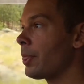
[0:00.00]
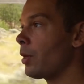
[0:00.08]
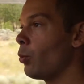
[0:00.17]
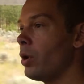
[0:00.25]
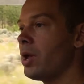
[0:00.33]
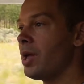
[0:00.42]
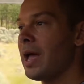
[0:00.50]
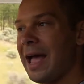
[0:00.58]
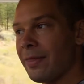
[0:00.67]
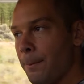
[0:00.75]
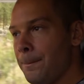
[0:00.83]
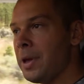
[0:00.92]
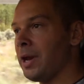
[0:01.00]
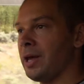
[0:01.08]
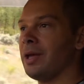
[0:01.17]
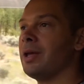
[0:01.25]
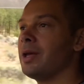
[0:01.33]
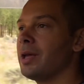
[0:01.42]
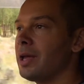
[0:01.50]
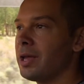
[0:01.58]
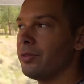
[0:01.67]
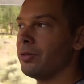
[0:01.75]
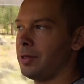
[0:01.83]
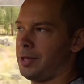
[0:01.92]
We're at the minute
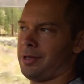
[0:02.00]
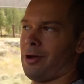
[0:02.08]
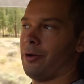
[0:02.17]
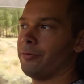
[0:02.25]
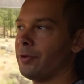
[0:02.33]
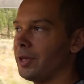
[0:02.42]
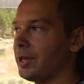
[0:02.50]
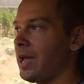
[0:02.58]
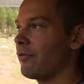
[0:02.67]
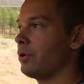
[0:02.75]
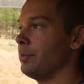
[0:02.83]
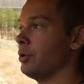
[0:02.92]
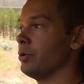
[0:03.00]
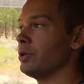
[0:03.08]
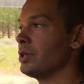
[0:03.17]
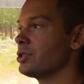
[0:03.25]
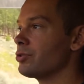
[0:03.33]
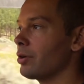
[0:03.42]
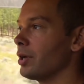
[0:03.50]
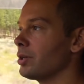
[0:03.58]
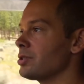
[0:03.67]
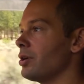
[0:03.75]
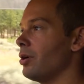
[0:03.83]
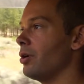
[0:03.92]
in the, I think, Caribou
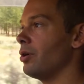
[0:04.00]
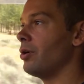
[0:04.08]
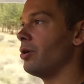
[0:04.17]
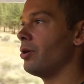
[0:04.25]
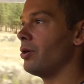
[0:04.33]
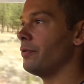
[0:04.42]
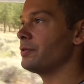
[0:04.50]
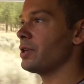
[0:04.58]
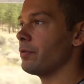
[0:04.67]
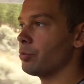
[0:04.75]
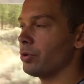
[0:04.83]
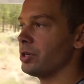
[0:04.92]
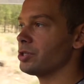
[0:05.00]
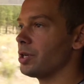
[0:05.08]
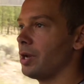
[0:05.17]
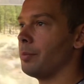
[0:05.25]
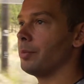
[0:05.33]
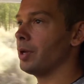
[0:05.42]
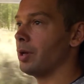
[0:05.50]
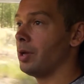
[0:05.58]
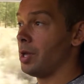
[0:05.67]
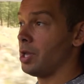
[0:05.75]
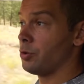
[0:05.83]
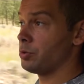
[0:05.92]
district of southern British Columbia,
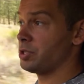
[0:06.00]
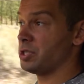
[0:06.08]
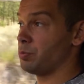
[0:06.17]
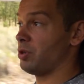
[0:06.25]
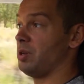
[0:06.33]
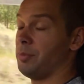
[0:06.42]
which is pretty